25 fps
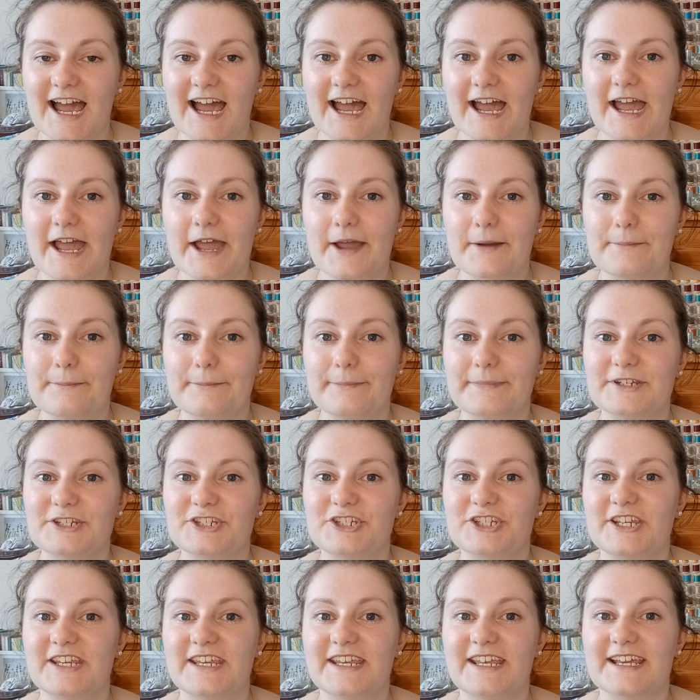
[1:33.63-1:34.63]
Um,
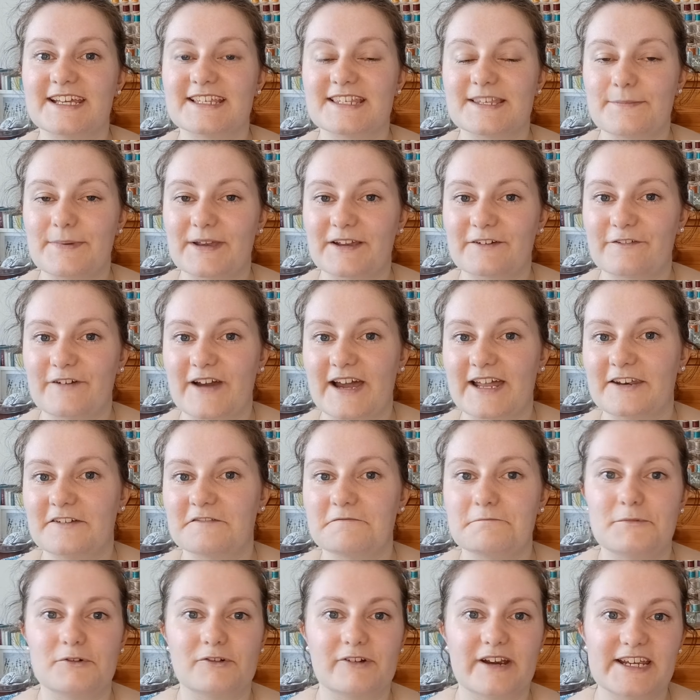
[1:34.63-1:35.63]
she is a big fan
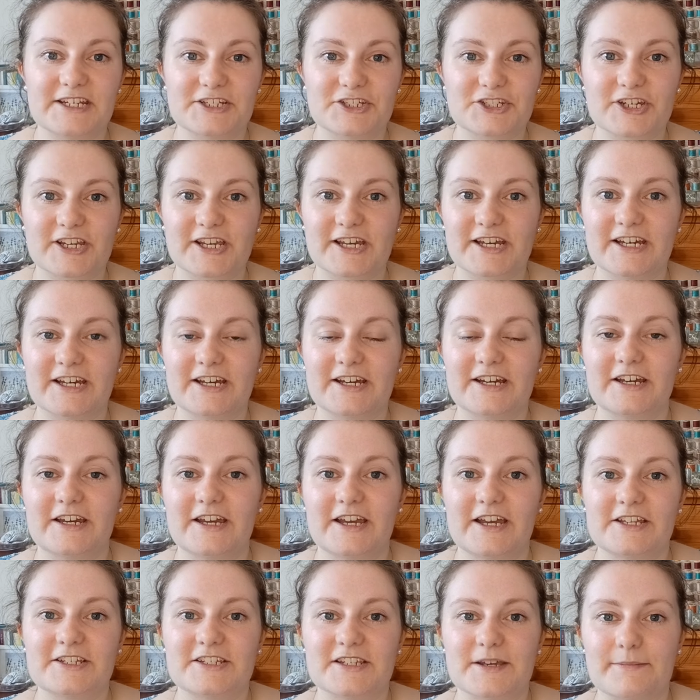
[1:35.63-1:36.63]
of Merejka,
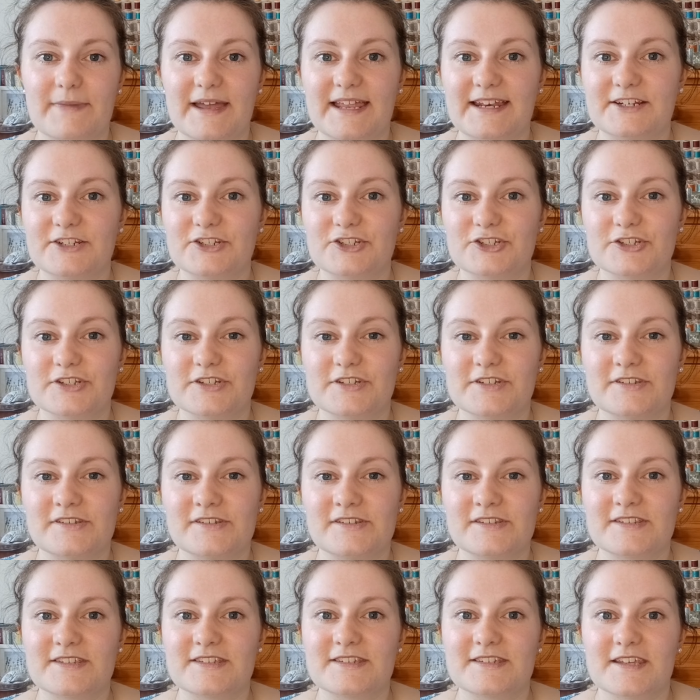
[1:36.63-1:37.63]

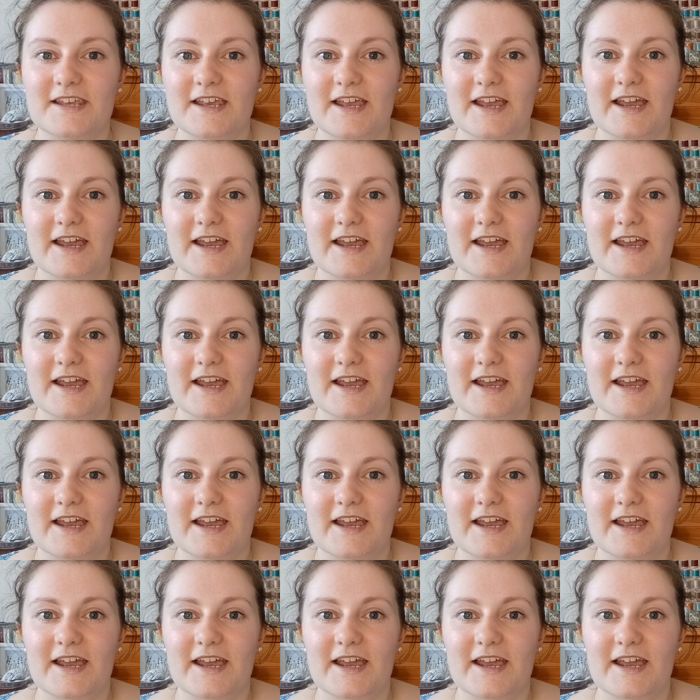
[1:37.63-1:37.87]
Dimensions,